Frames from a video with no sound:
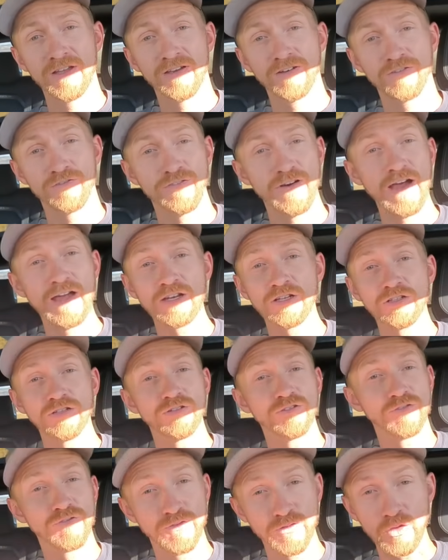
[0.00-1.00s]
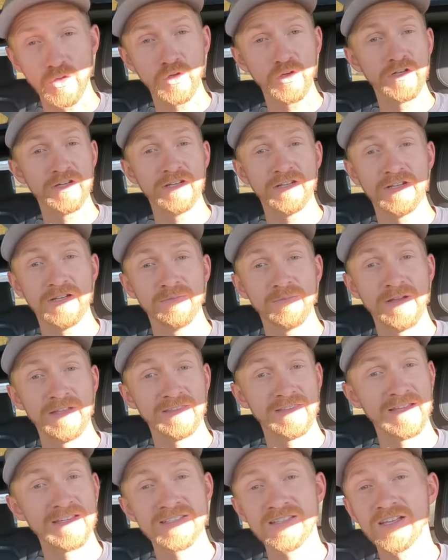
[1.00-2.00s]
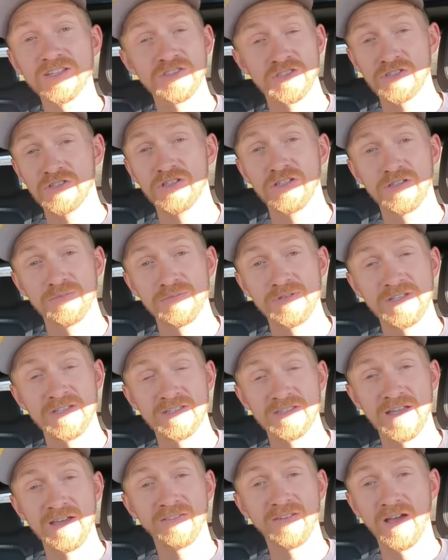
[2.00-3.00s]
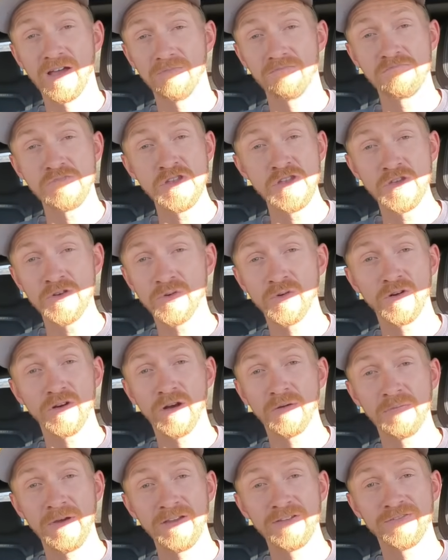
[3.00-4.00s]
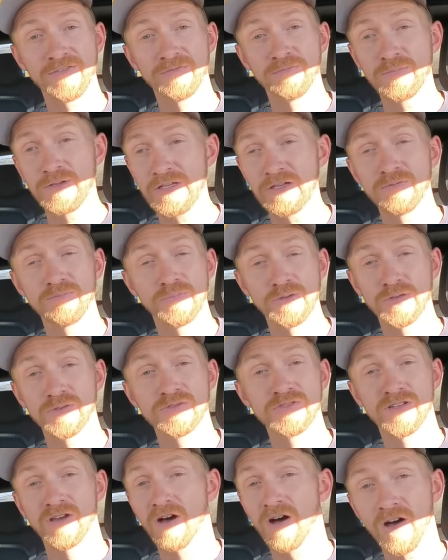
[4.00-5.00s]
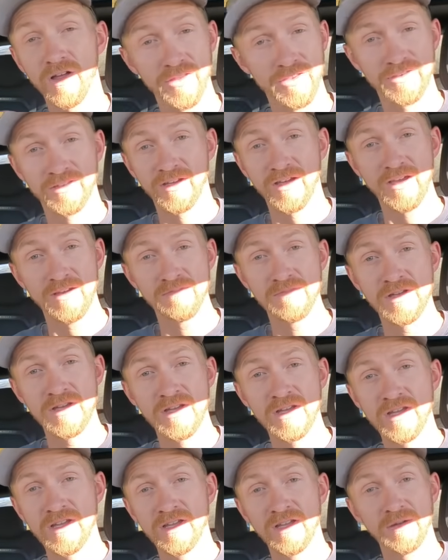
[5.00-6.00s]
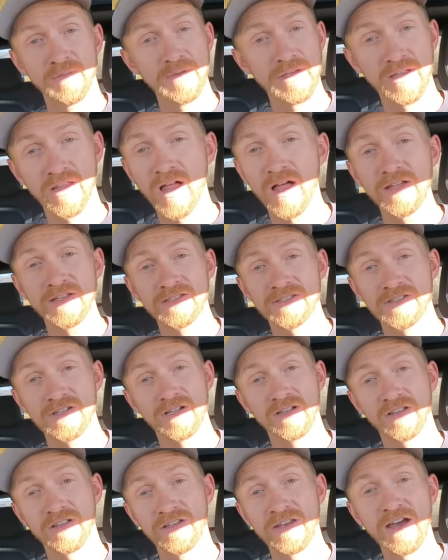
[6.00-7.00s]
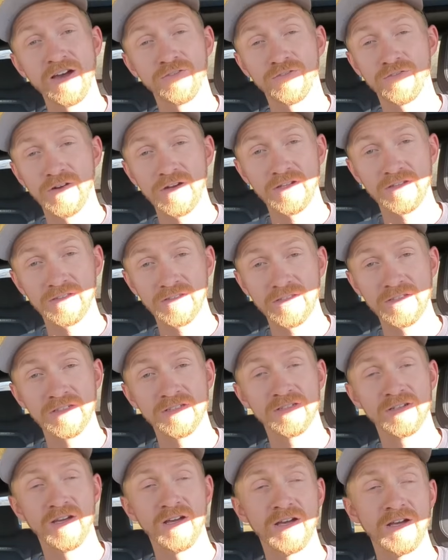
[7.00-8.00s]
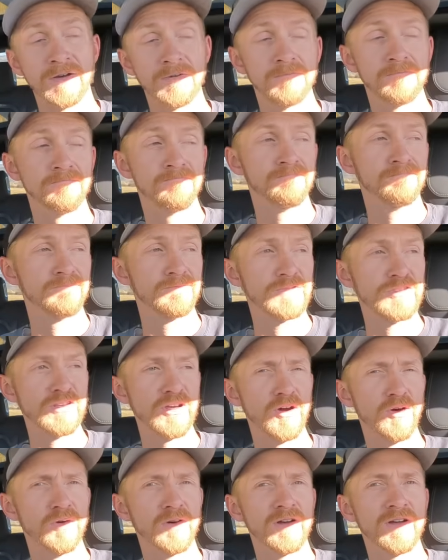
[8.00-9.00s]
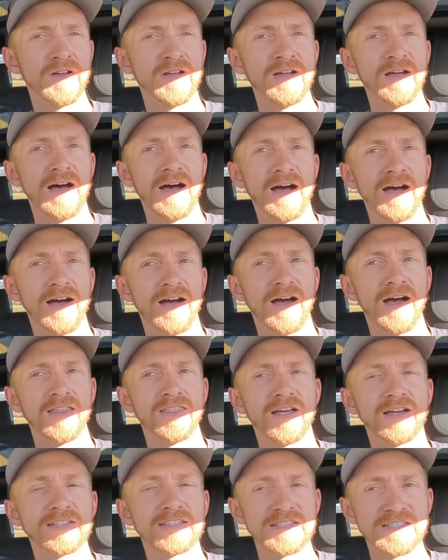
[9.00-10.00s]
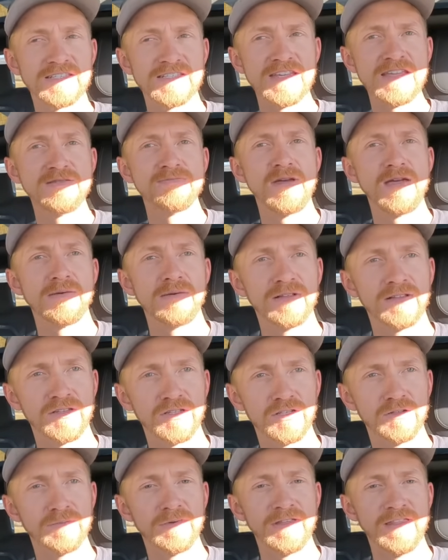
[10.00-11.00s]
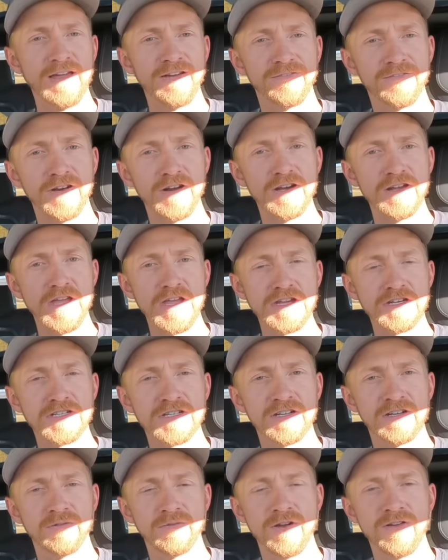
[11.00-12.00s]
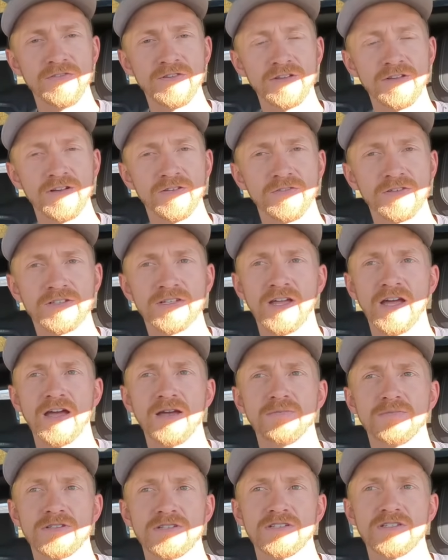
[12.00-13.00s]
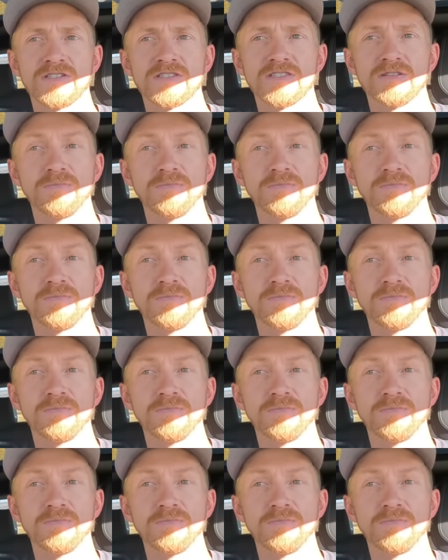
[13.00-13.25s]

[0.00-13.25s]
vinyl flooring, and I'm like, that sounds good because I've got manure on my boots all the time. It'd be a lot easier to clean out, frankly. So I'd like to see maybe a little bit of that variation in Rivian over time, is just the